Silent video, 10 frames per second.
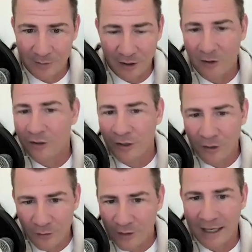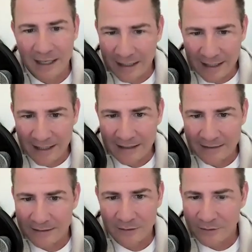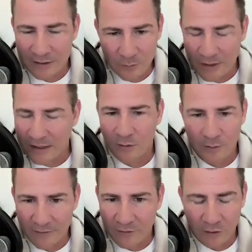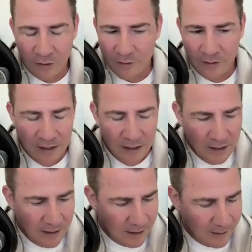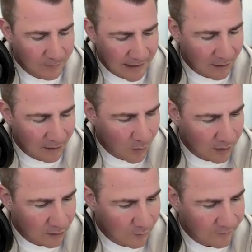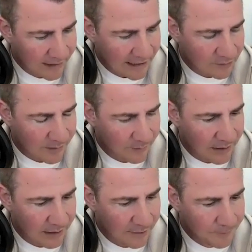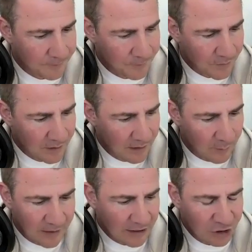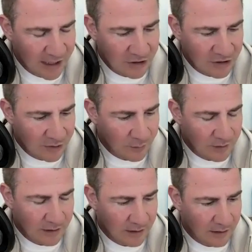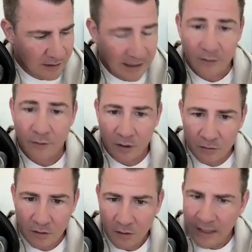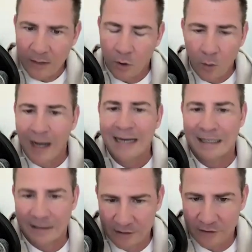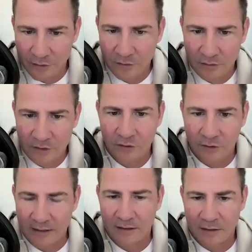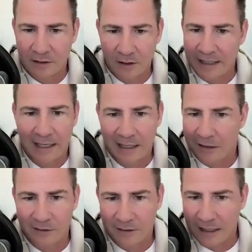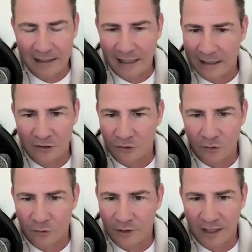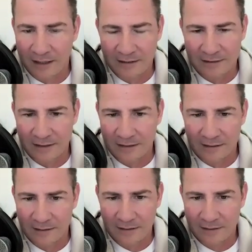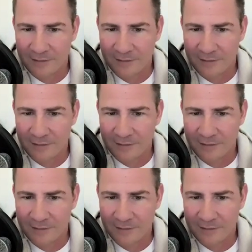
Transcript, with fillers: could be, oh no, the guy I got you know didn't win or whatever, or um, gal I wanted or whatever the case may be and we can change that to a, a hero. Okay, well, what do I need to do to create the? You know, I can't yes. I can't control who the heck is in